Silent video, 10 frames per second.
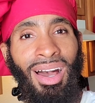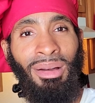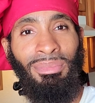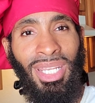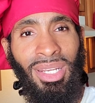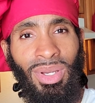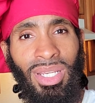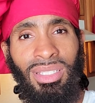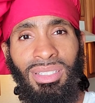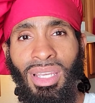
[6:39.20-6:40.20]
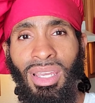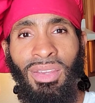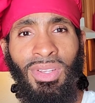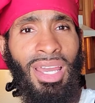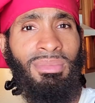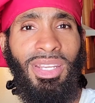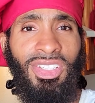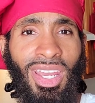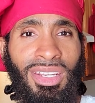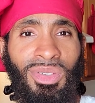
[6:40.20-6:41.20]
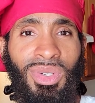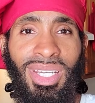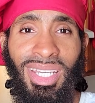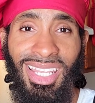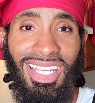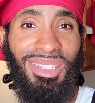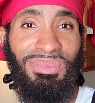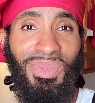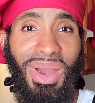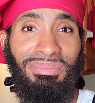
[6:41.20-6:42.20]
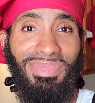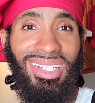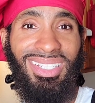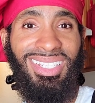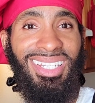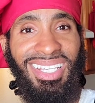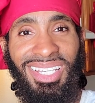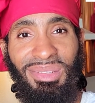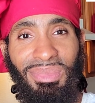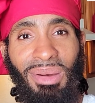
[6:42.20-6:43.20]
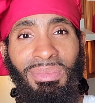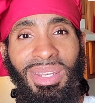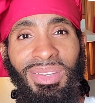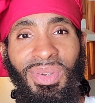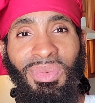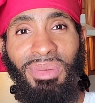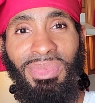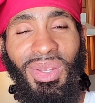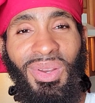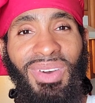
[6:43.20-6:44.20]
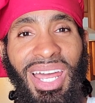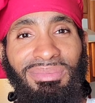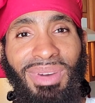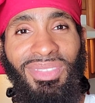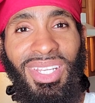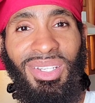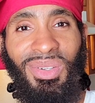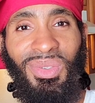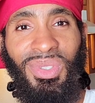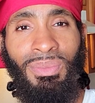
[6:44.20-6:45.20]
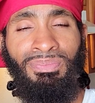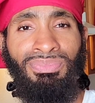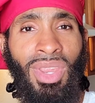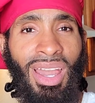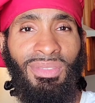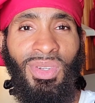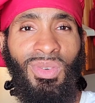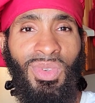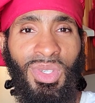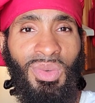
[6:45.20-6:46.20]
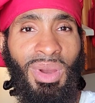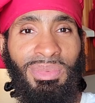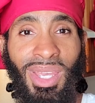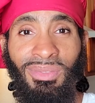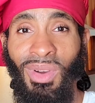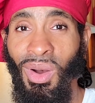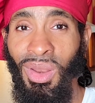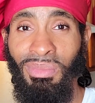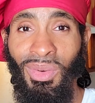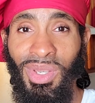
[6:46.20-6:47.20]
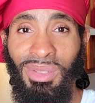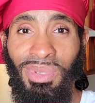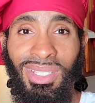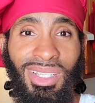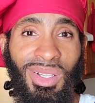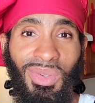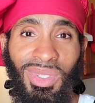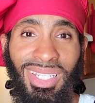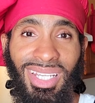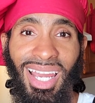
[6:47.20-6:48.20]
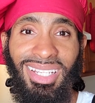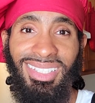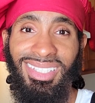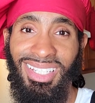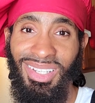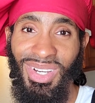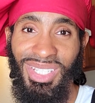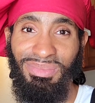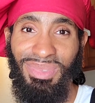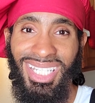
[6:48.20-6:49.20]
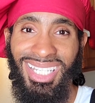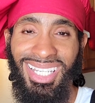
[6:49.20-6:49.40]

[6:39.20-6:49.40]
Anyways, if you like my channel, hit that subscribe button. Hit the bell button if you want to be notified of my videos. I have an official website for all of my recipes, including the iced tea recipe.